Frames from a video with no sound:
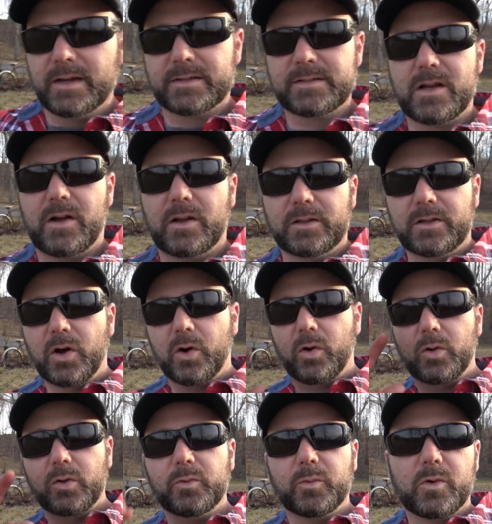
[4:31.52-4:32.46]
It's called
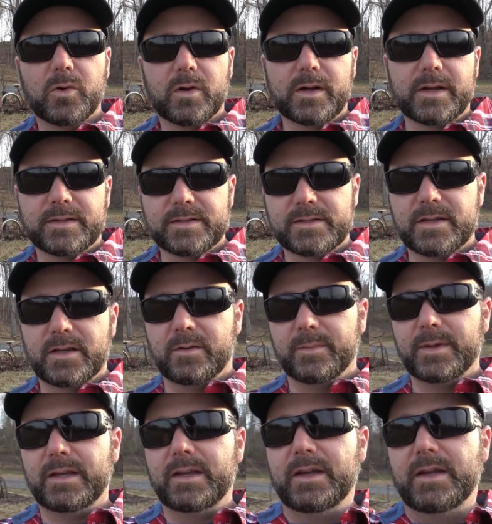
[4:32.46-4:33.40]
Cold War
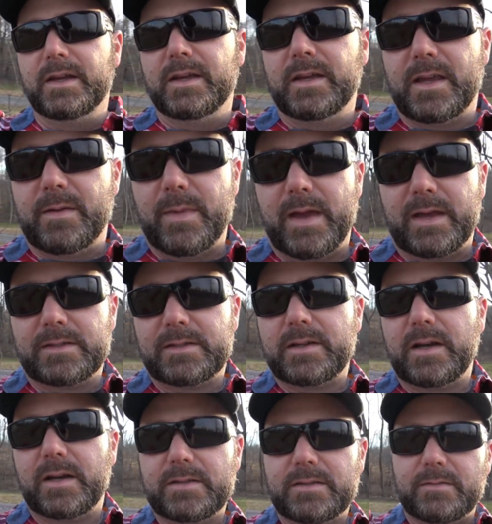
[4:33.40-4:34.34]
Concealment. He makes
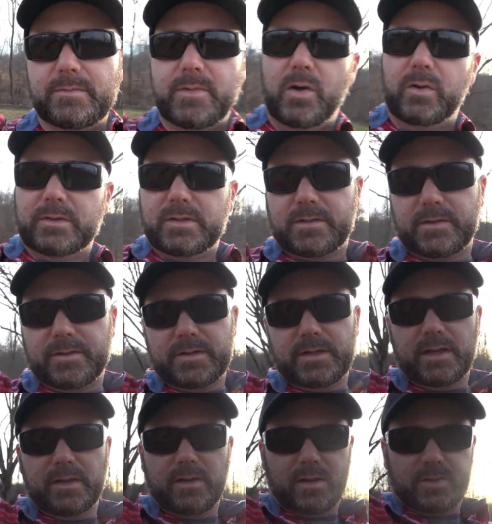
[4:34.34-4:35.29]
custom
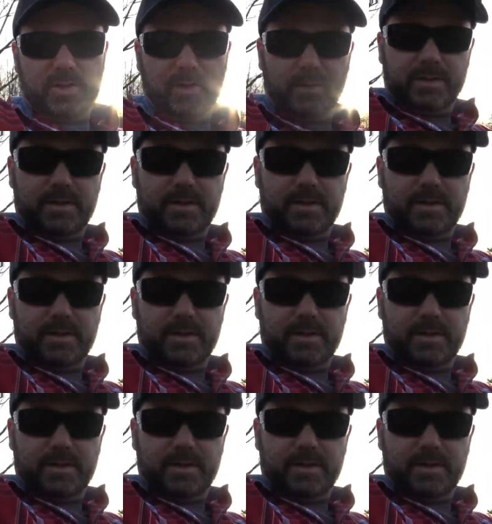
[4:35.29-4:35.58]
holsters. Here, I'll show